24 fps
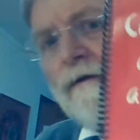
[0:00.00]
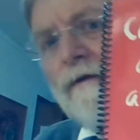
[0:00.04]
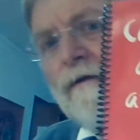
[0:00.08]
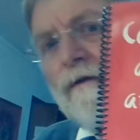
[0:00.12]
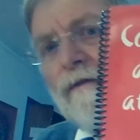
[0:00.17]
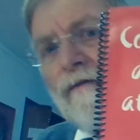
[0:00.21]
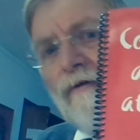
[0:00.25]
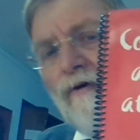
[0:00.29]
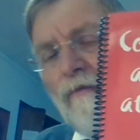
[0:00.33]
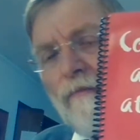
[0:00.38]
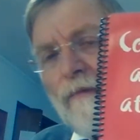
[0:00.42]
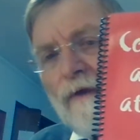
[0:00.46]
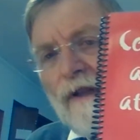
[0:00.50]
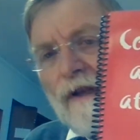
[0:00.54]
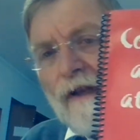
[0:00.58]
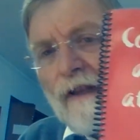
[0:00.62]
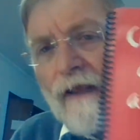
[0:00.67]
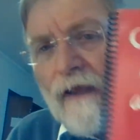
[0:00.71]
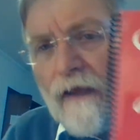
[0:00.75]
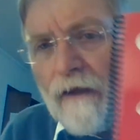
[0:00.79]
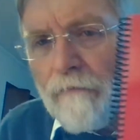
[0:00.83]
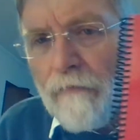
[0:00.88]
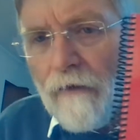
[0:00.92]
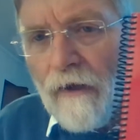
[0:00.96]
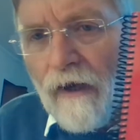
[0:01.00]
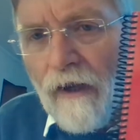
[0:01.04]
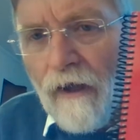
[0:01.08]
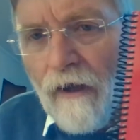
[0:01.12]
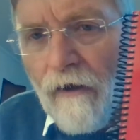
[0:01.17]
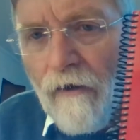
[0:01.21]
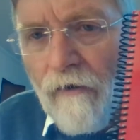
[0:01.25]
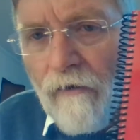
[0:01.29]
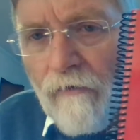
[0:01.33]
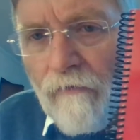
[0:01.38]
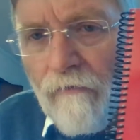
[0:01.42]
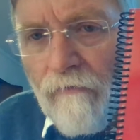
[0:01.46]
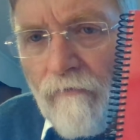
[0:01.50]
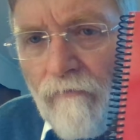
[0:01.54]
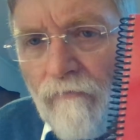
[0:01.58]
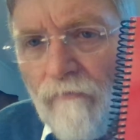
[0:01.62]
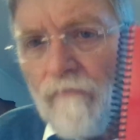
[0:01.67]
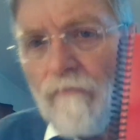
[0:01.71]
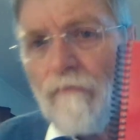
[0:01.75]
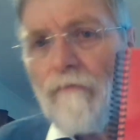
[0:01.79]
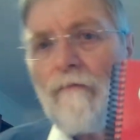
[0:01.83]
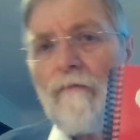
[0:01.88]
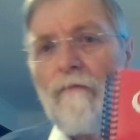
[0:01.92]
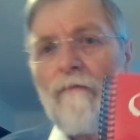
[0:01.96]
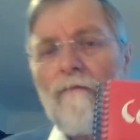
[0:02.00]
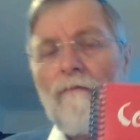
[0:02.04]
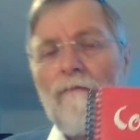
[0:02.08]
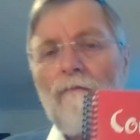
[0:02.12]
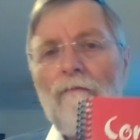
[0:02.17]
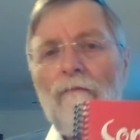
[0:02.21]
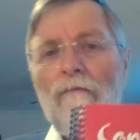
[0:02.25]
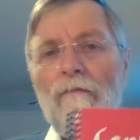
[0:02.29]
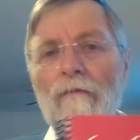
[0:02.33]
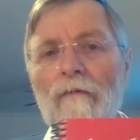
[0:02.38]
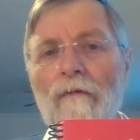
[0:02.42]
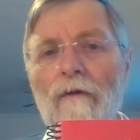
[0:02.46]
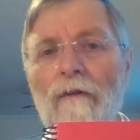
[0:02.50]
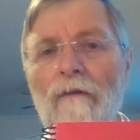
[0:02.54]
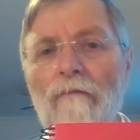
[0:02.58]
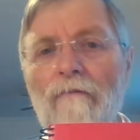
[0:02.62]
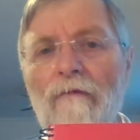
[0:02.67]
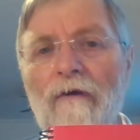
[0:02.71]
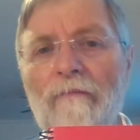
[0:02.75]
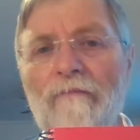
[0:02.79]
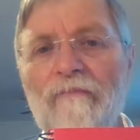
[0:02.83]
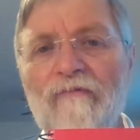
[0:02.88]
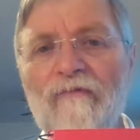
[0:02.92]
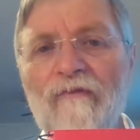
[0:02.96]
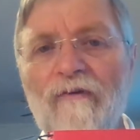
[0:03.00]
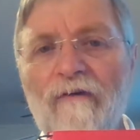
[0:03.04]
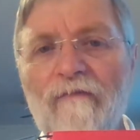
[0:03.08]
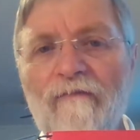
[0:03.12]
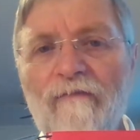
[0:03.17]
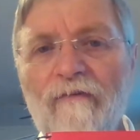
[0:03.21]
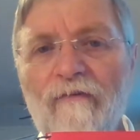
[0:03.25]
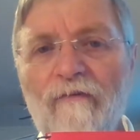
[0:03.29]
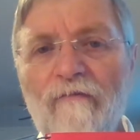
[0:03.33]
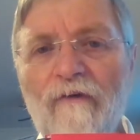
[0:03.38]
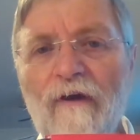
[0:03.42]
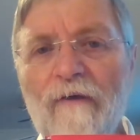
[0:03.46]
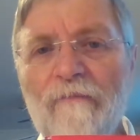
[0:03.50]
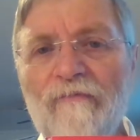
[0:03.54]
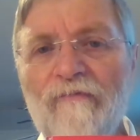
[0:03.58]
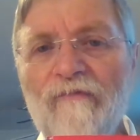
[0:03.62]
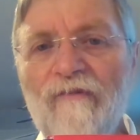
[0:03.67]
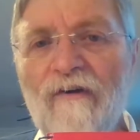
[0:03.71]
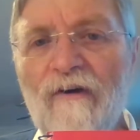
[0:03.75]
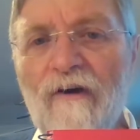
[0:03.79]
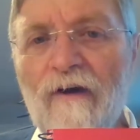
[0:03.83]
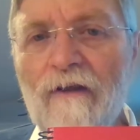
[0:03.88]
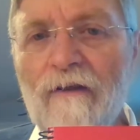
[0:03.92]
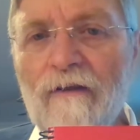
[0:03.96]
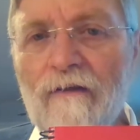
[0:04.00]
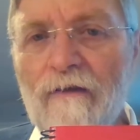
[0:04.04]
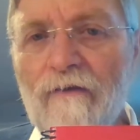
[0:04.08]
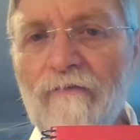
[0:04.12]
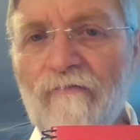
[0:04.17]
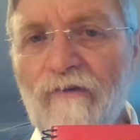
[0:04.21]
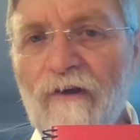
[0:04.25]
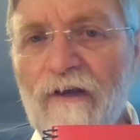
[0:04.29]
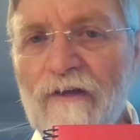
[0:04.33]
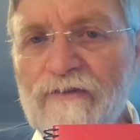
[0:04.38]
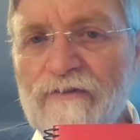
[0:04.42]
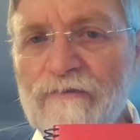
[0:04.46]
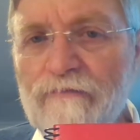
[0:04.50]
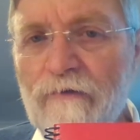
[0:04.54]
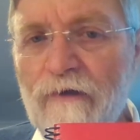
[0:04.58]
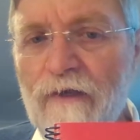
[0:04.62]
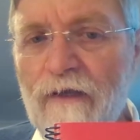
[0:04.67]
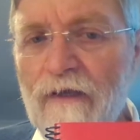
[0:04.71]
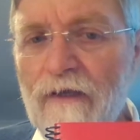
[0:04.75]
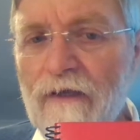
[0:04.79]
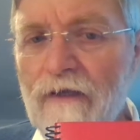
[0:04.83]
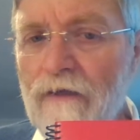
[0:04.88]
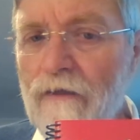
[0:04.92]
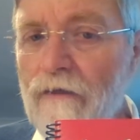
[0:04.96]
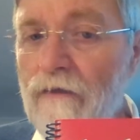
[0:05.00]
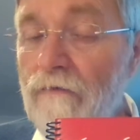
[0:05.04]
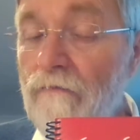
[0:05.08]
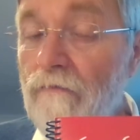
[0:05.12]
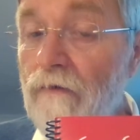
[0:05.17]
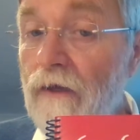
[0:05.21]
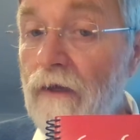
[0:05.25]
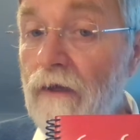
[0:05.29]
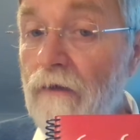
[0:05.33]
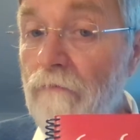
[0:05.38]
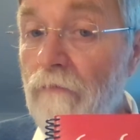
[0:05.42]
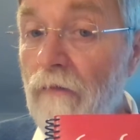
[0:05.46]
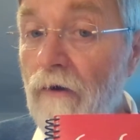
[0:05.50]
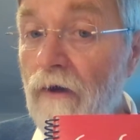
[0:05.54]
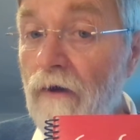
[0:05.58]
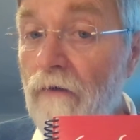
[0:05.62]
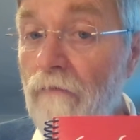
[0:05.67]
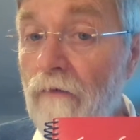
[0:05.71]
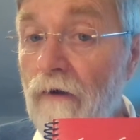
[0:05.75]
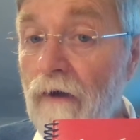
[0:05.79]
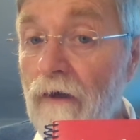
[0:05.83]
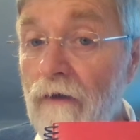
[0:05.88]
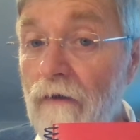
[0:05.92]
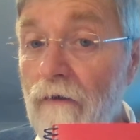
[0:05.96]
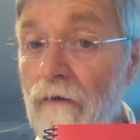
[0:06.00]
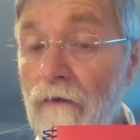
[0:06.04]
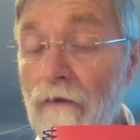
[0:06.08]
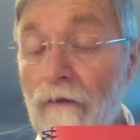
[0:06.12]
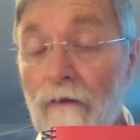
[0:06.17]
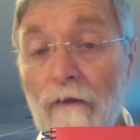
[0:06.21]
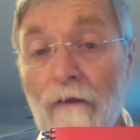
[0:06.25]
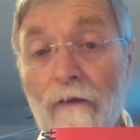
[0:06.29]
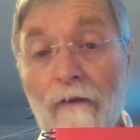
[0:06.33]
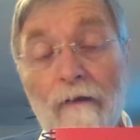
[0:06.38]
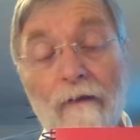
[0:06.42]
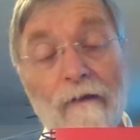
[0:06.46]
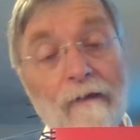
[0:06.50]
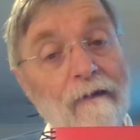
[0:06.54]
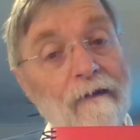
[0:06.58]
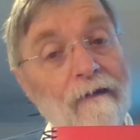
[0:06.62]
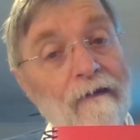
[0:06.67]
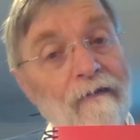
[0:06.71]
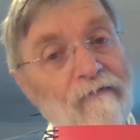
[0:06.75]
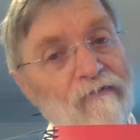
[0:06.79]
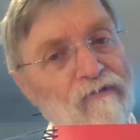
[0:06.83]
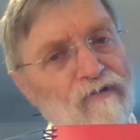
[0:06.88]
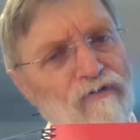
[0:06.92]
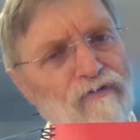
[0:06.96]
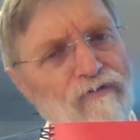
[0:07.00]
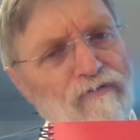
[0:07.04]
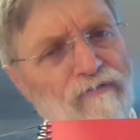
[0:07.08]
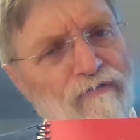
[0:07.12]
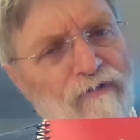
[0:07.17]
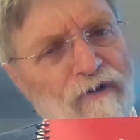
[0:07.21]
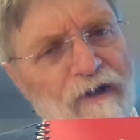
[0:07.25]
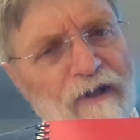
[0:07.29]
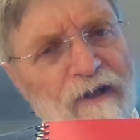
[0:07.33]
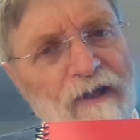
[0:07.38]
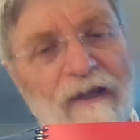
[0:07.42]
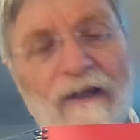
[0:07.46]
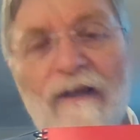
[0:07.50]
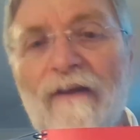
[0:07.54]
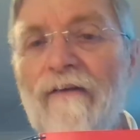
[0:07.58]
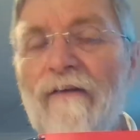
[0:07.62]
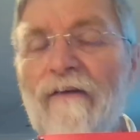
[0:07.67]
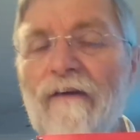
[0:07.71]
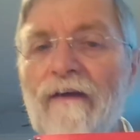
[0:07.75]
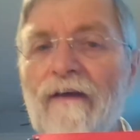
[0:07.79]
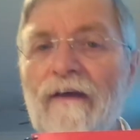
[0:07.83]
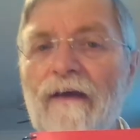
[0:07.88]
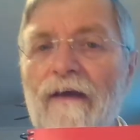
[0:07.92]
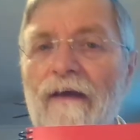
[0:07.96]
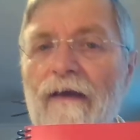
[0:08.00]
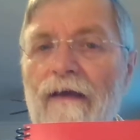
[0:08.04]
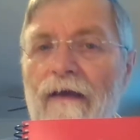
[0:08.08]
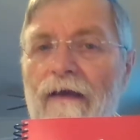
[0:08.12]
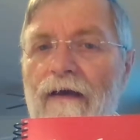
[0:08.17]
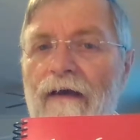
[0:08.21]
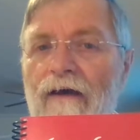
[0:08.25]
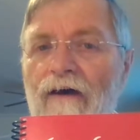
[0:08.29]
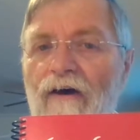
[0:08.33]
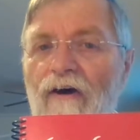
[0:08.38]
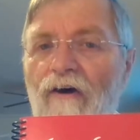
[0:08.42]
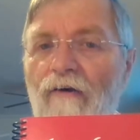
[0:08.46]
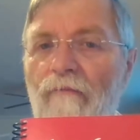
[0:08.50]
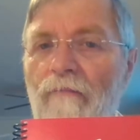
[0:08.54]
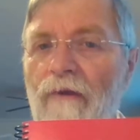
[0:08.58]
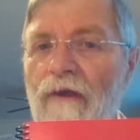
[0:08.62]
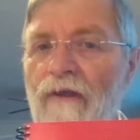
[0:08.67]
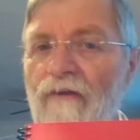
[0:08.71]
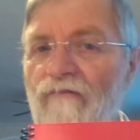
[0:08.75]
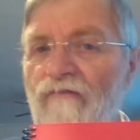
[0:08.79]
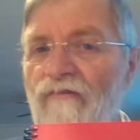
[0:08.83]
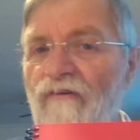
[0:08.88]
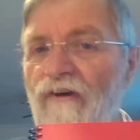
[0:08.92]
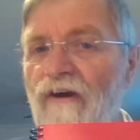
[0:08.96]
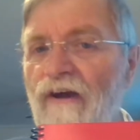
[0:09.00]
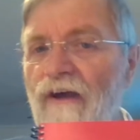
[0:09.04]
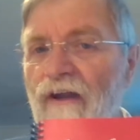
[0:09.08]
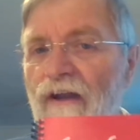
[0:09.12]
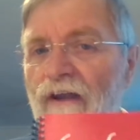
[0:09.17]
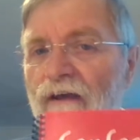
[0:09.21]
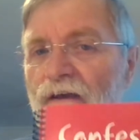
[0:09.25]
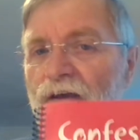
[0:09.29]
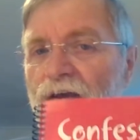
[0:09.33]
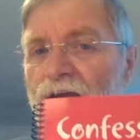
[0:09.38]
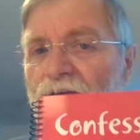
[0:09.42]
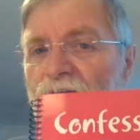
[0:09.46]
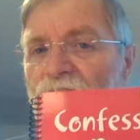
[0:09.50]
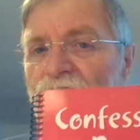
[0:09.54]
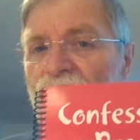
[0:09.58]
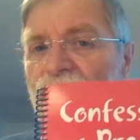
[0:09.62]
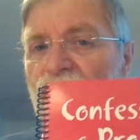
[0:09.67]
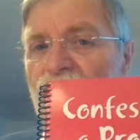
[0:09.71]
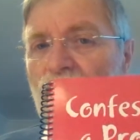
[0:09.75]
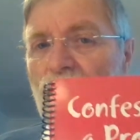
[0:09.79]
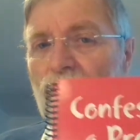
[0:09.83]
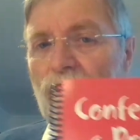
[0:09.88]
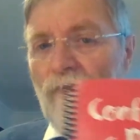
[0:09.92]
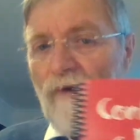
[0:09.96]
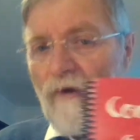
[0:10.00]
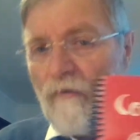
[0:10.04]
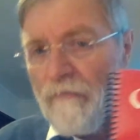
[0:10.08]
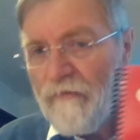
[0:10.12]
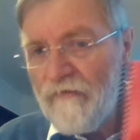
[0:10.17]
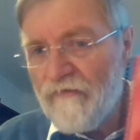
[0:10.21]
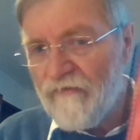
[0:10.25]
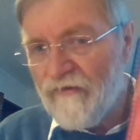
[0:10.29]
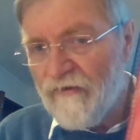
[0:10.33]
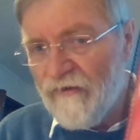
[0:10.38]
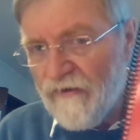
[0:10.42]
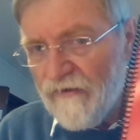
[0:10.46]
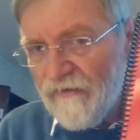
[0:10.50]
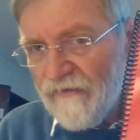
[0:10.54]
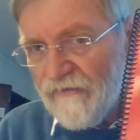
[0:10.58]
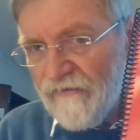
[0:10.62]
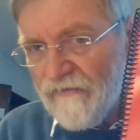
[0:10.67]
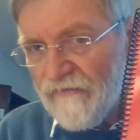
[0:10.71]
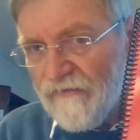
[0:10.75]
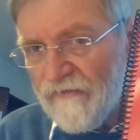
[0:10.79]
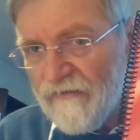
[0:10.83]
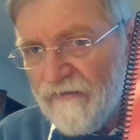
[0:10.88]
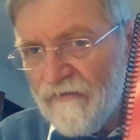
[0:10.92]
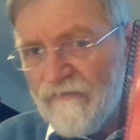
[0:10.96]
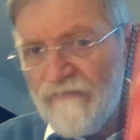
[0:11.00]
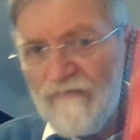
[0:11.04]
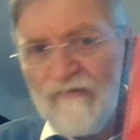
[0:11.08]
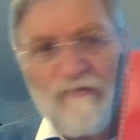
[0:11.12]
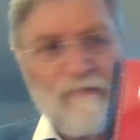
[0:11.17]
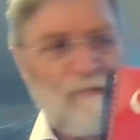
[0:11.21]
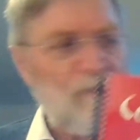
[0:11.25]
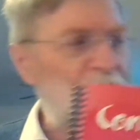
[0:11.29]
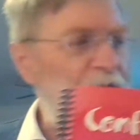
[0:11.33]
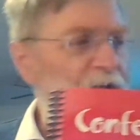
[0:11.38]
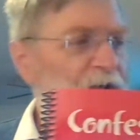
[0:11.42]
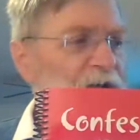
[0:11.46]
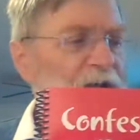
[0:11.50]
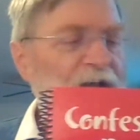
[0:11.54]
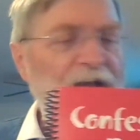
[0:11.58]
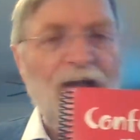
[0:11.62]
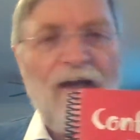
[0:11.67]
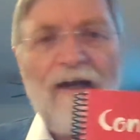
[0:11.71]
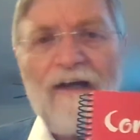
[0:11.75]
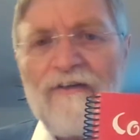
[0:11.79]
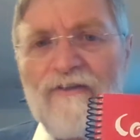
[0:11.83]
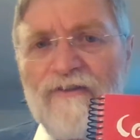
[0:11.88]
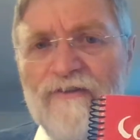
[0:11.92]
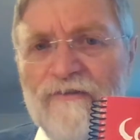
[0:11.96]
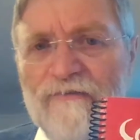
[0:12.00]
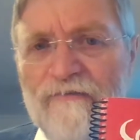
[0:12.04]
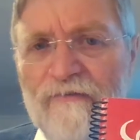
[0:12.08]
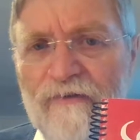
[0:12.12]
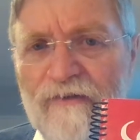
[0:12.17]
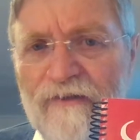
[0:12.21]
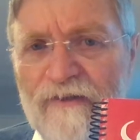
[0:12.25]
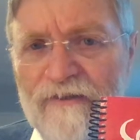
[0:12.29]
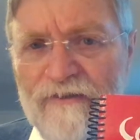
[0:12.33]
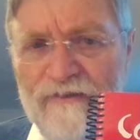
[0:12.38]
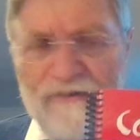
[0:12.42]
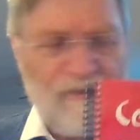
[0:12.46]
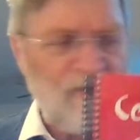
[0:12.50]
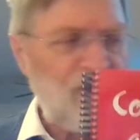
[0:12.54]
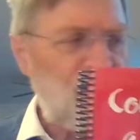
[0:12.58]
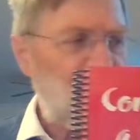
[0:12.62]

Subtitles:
There'll be a link below on the website for a website address where you can buy one. It's a good read. I've been trying to get some opportunities to do some speaking engagements with this.